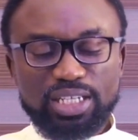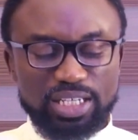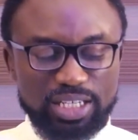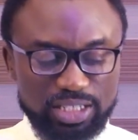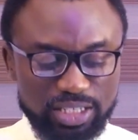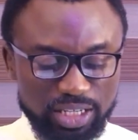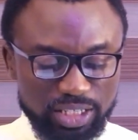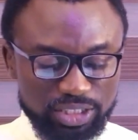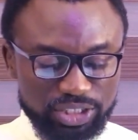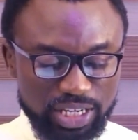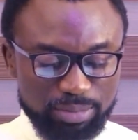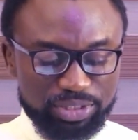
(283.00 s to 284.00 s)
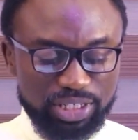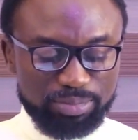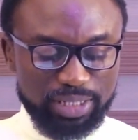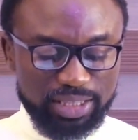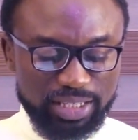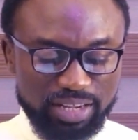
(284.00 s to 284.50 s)
In James
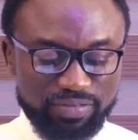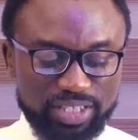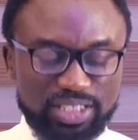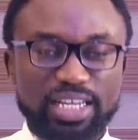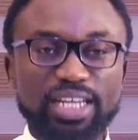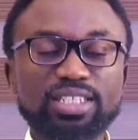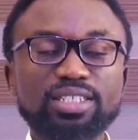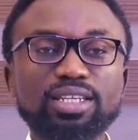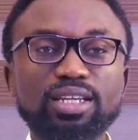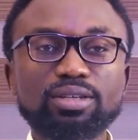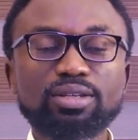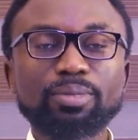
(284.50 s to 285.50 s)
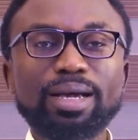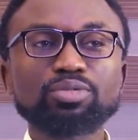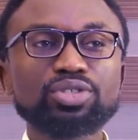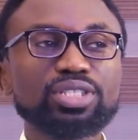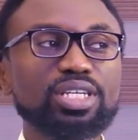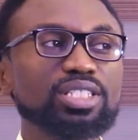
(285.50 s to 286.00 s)
chapter 3 verse 19, the
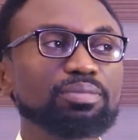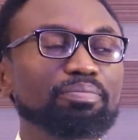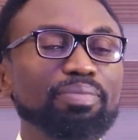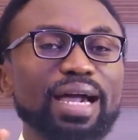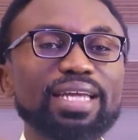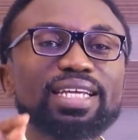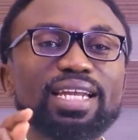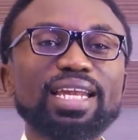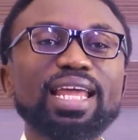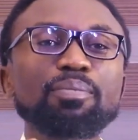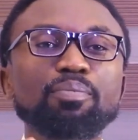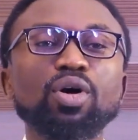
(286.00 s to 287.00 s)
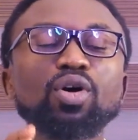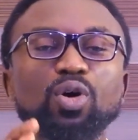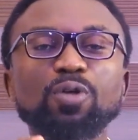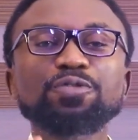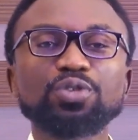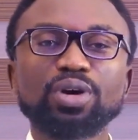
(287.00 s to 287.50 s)
Bible says, by the labor
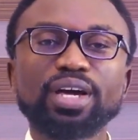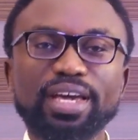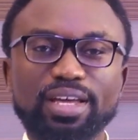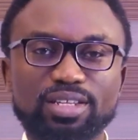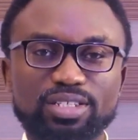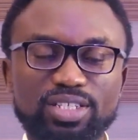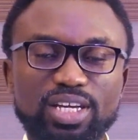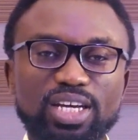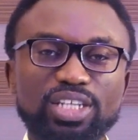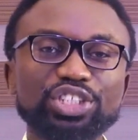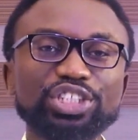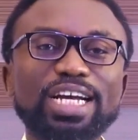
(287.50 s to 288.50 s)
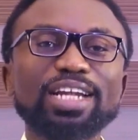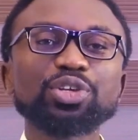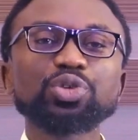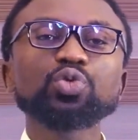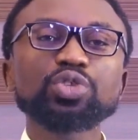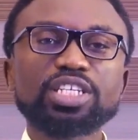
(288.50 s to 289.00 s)
of your hands shall
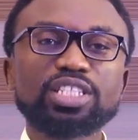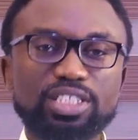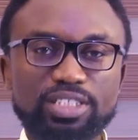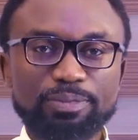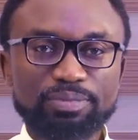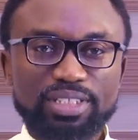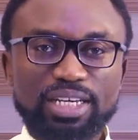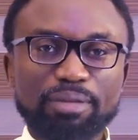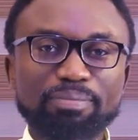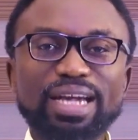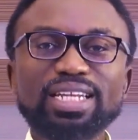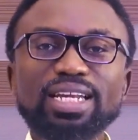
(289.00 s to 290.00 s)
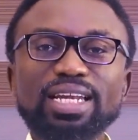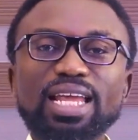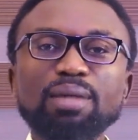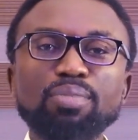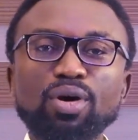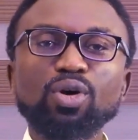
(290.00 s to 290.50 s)
you eat. By the
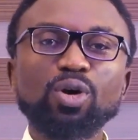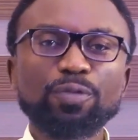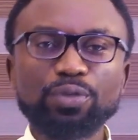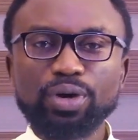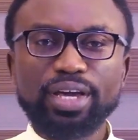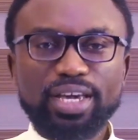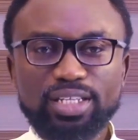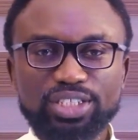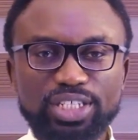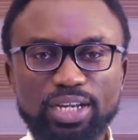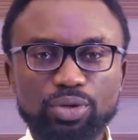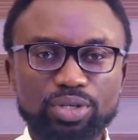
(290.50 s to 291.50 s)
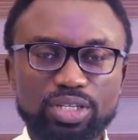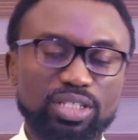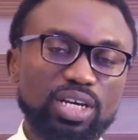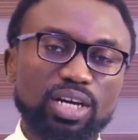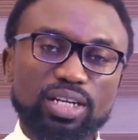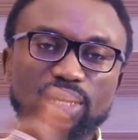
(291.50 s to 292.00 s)
labor of your hands shall you
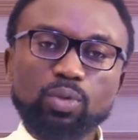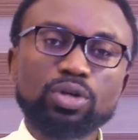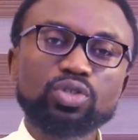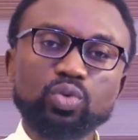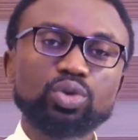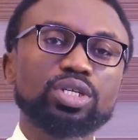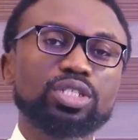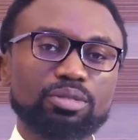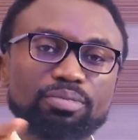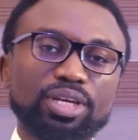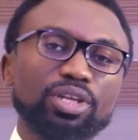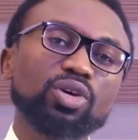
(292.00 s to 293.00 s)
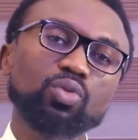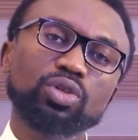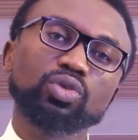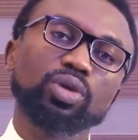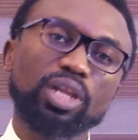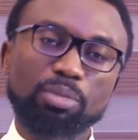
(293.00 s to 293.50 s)
eat. They want to eat, but they don't
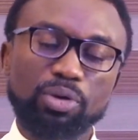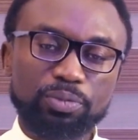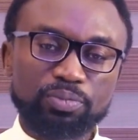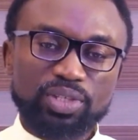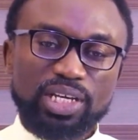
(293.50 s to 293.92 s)
want to labor.